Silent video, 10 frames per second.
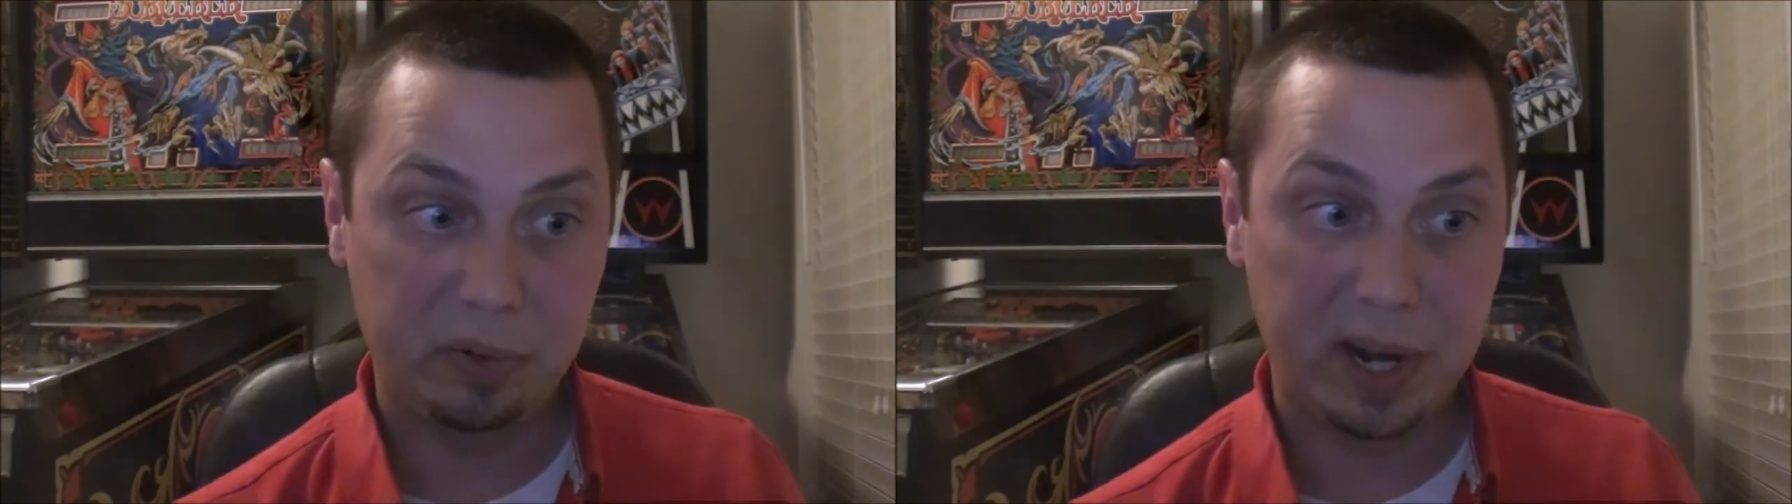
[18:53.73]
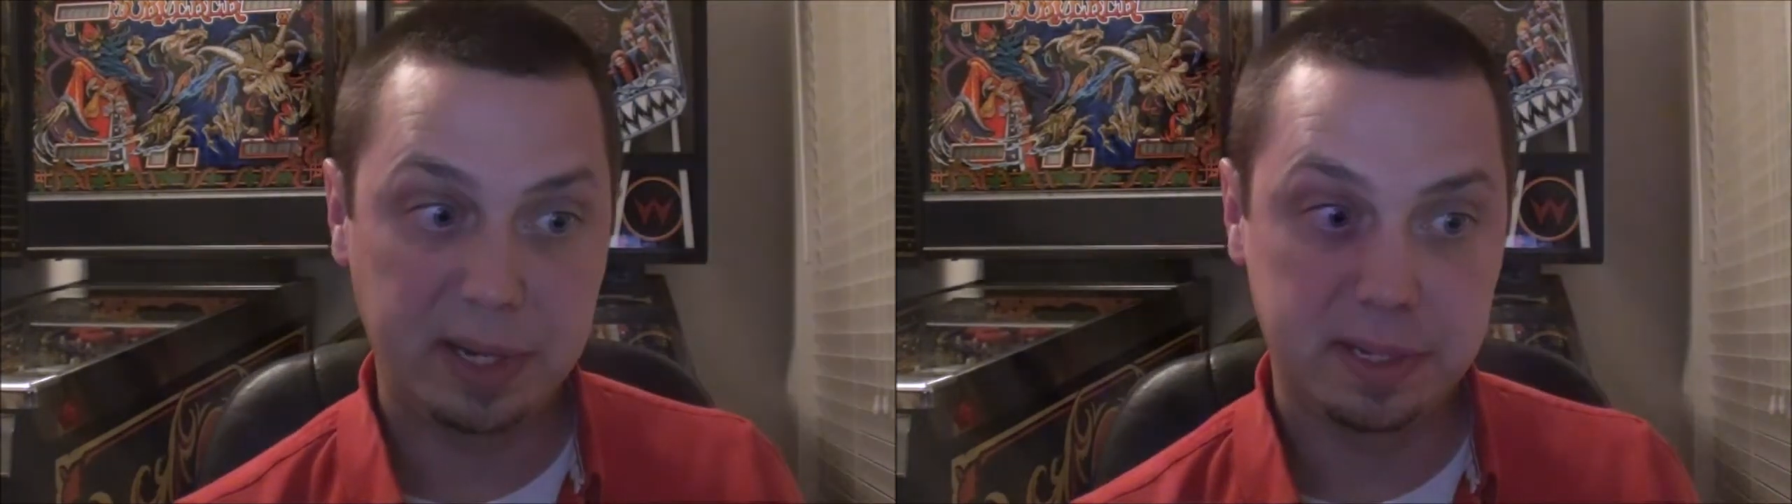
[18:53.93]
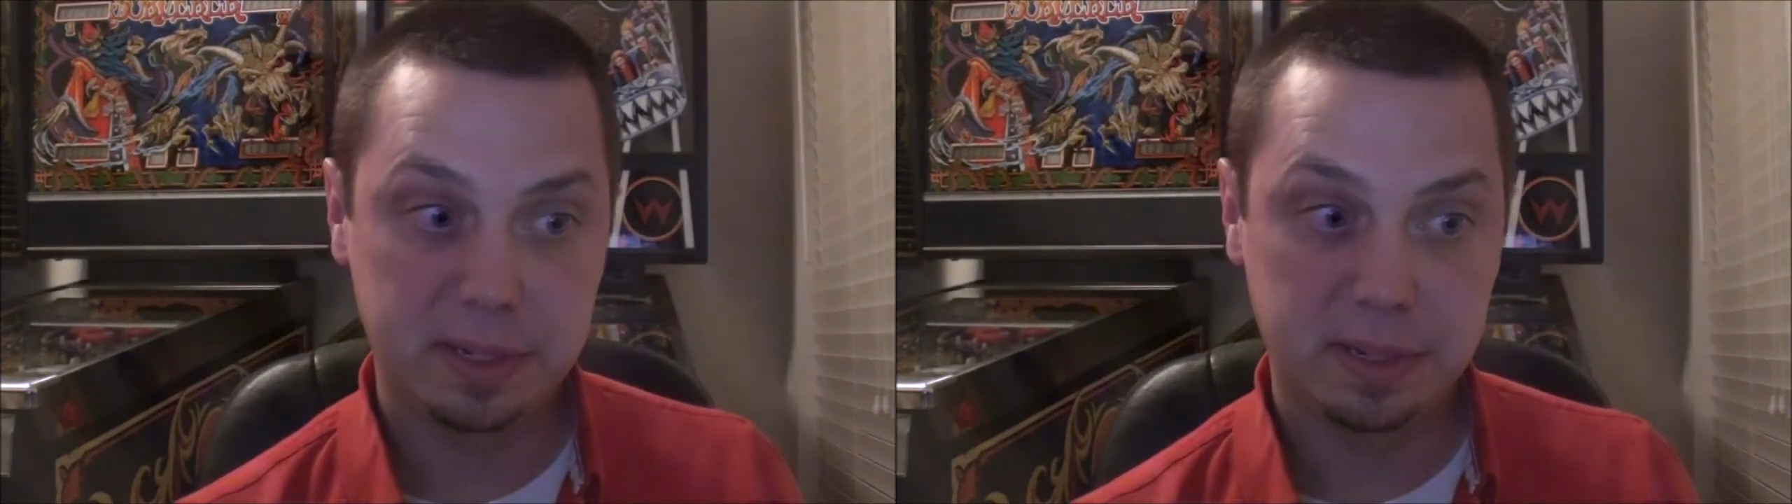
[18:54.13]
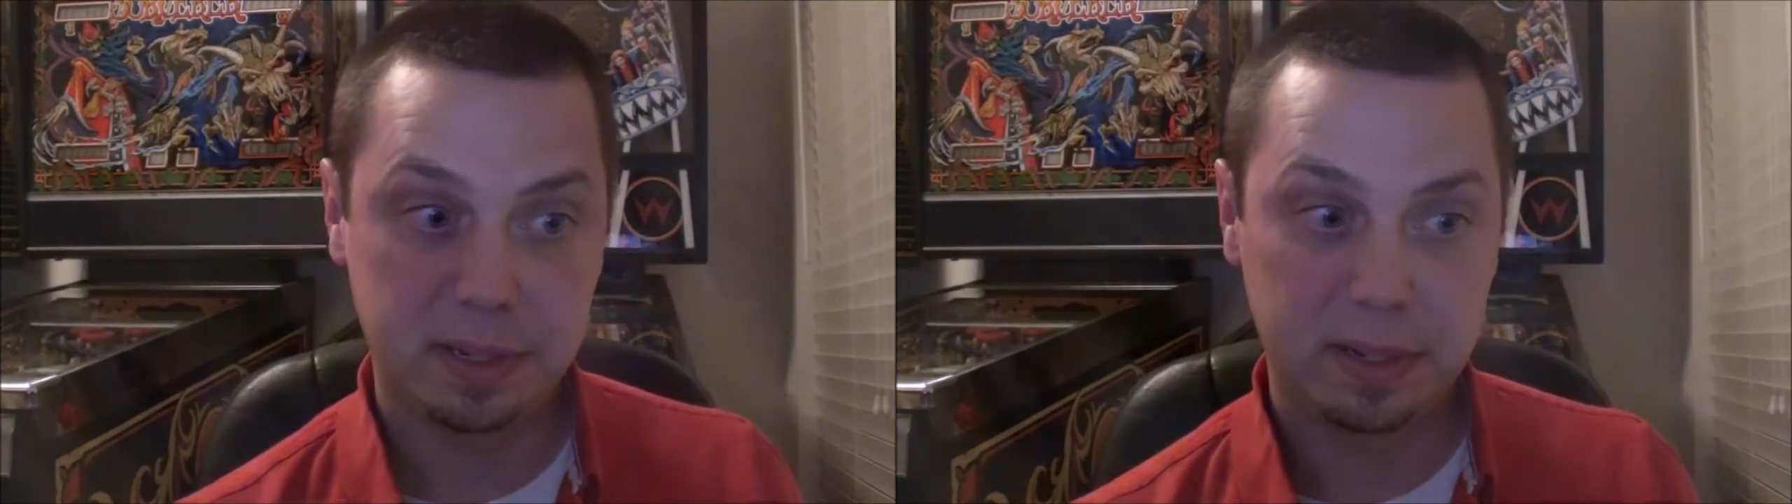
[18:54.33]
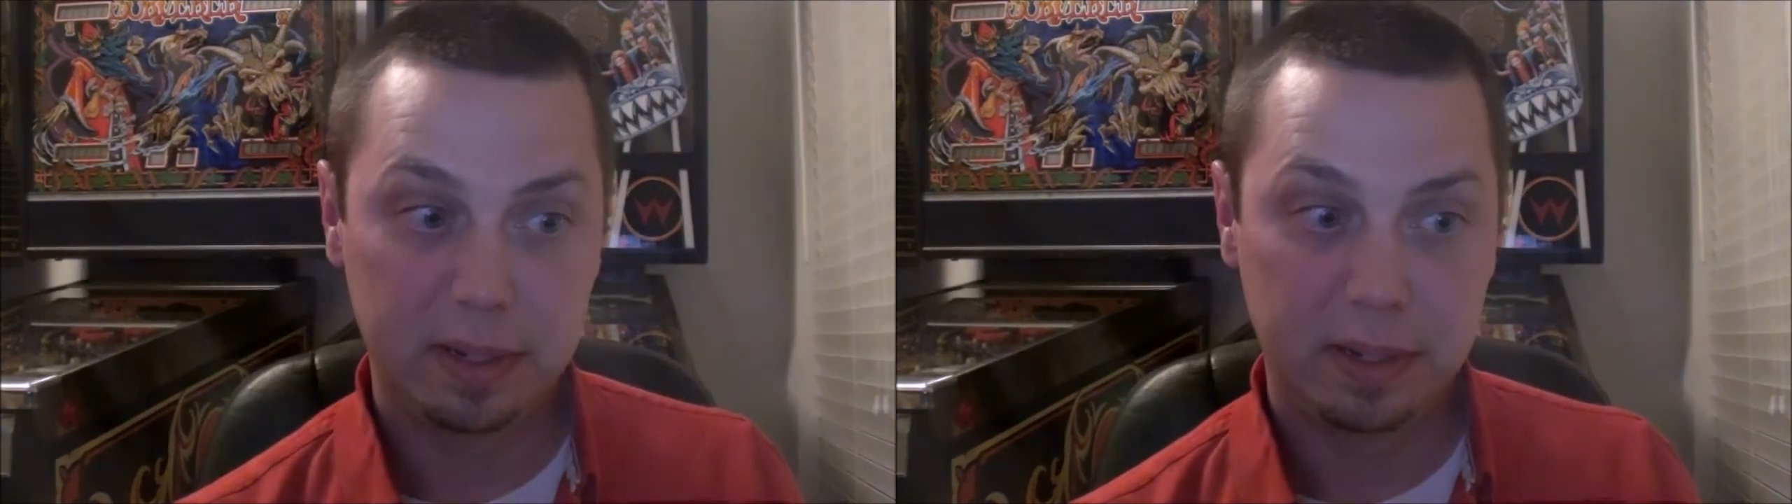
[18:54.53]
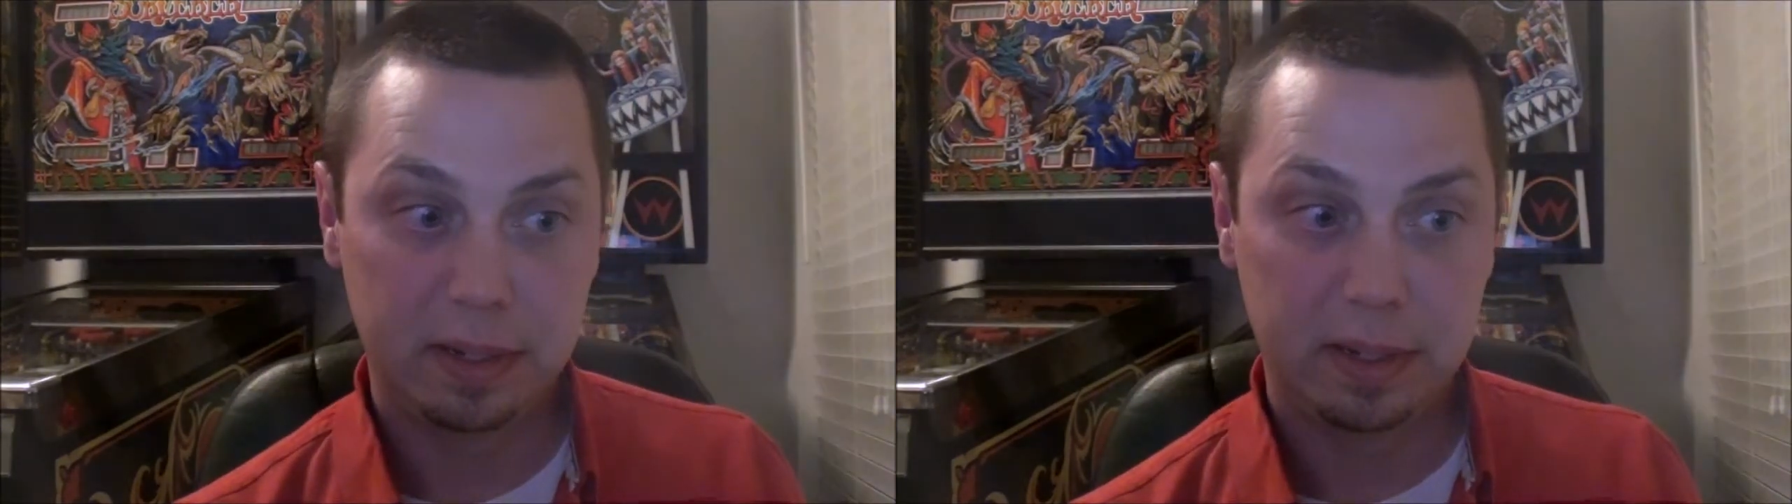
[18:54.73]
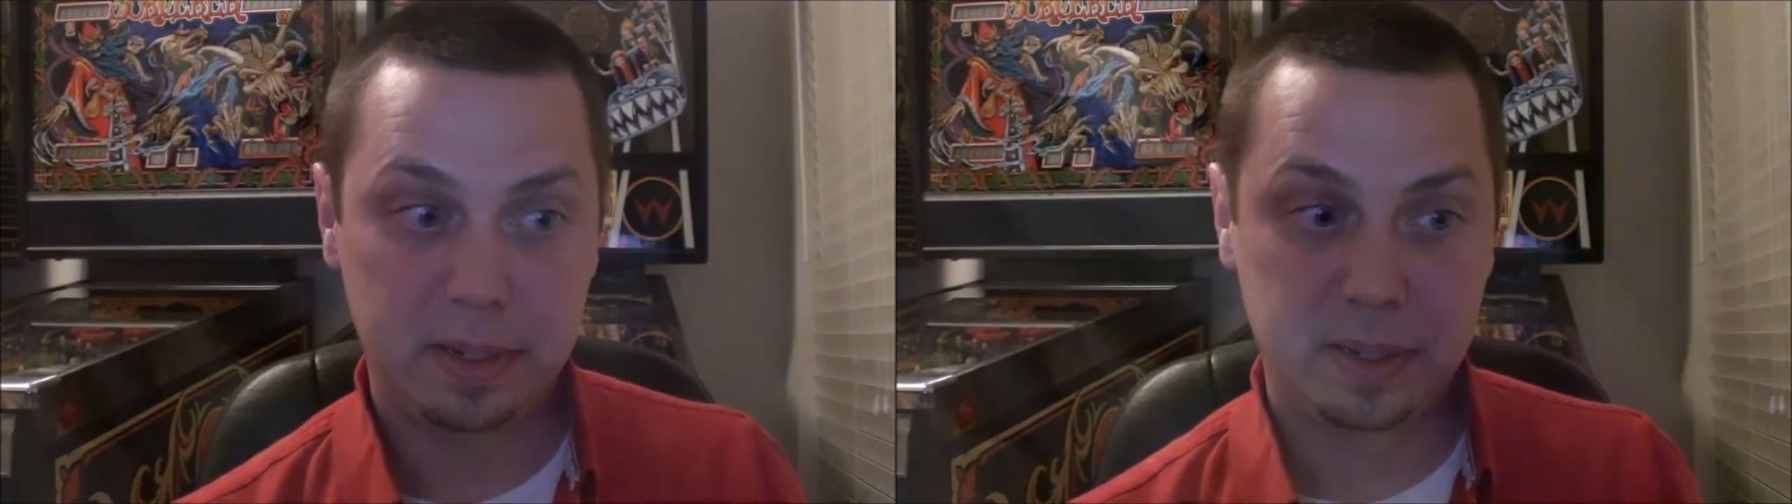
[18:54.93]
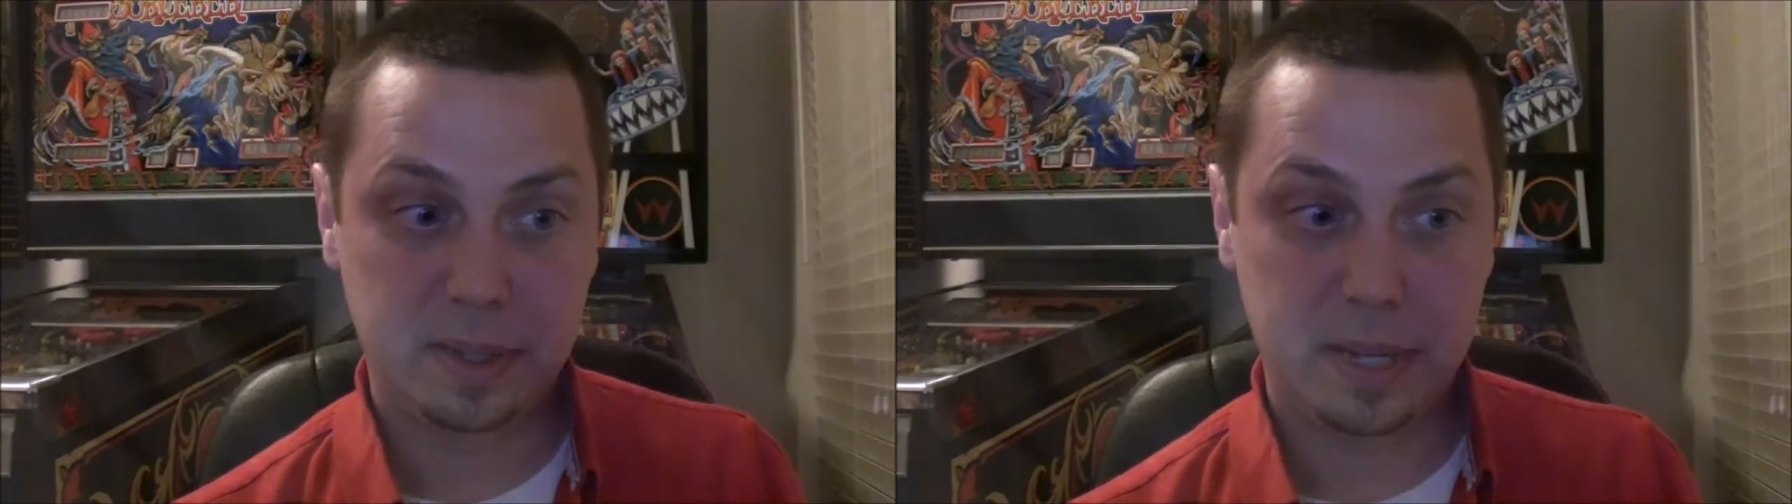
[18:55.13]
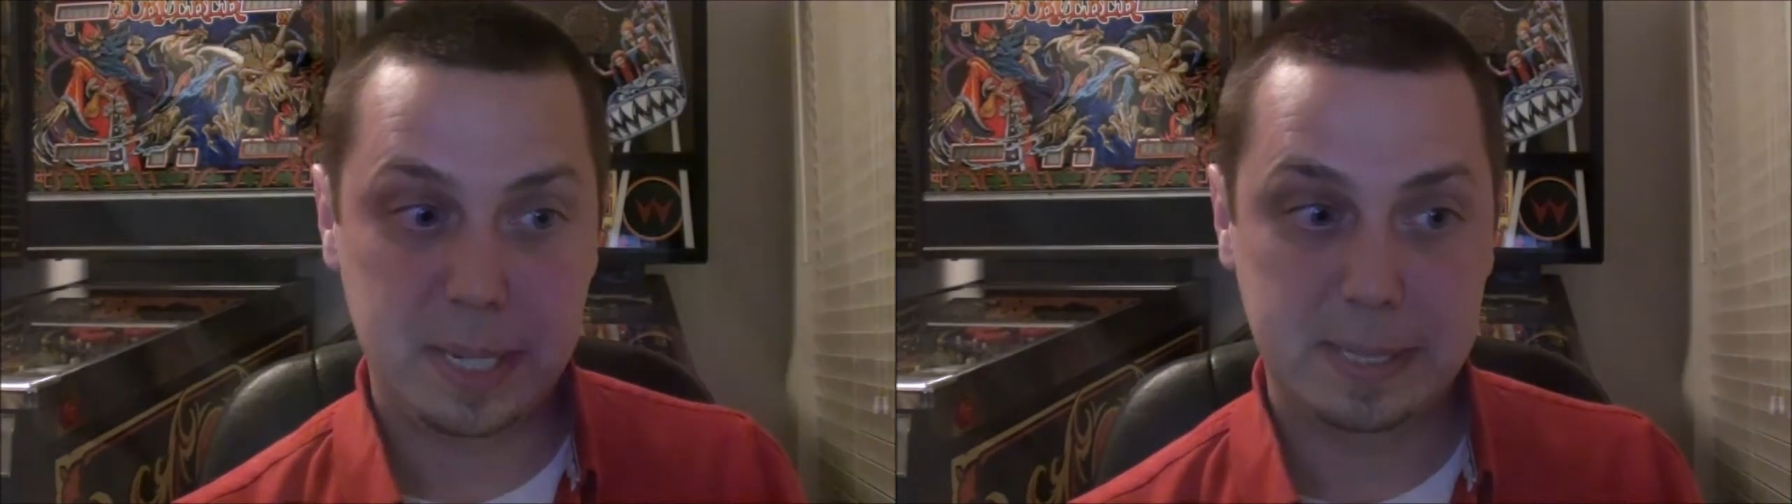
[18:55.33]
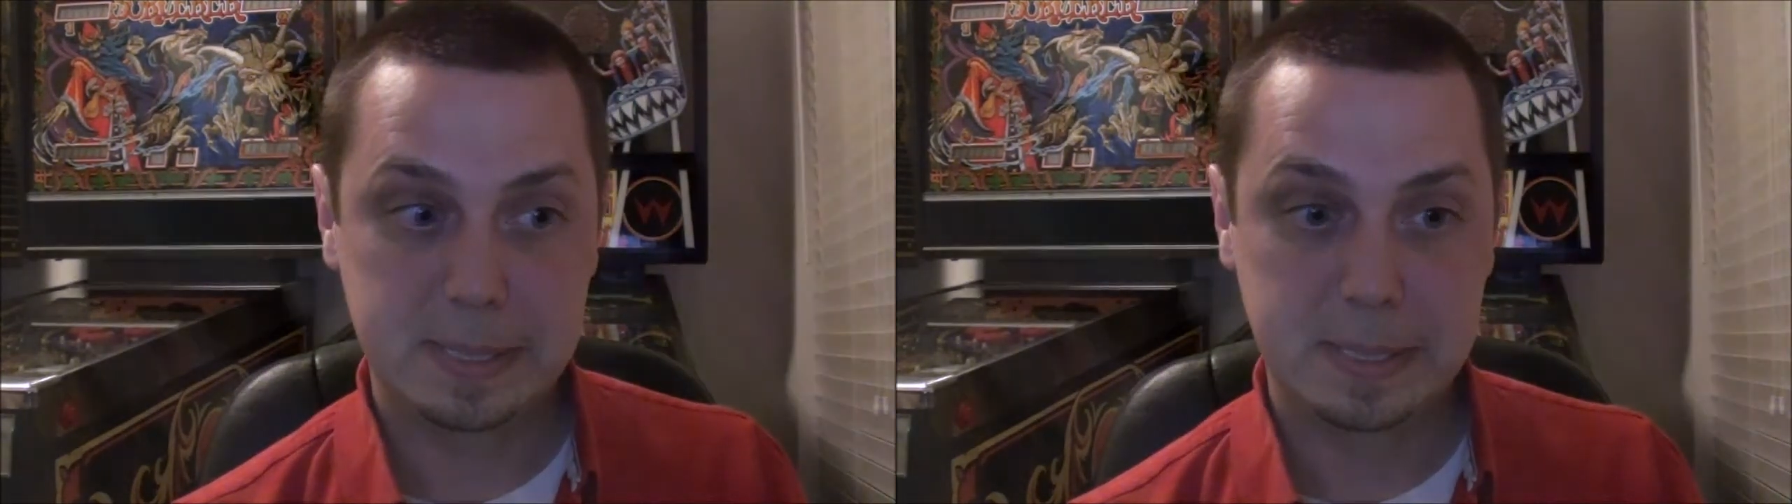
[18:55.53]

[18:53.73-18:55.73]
breaks the